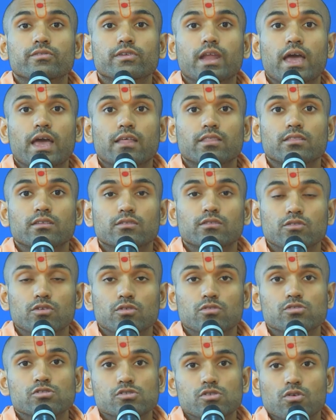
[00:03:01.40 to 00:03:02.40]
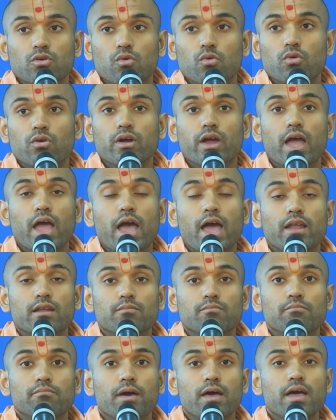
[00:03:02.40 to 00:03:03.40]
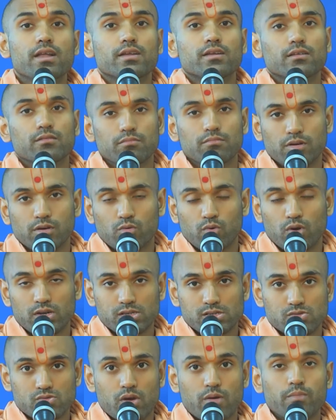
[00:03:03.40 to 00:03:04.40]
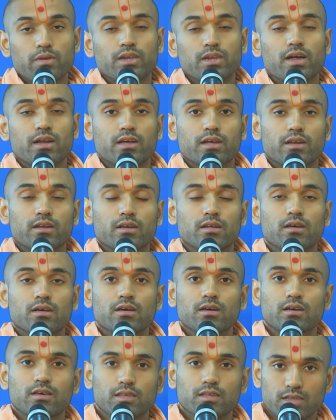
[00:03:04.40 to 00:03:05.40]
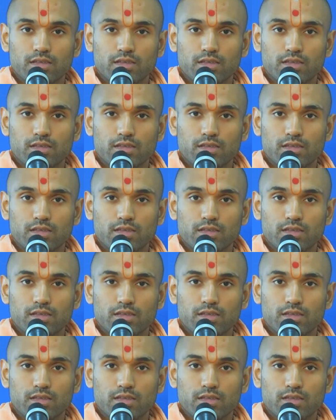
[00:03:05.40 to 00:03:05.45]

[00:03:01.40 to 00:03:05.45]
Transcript: darshan or had met Bhagwan Swaminarayan. Yet,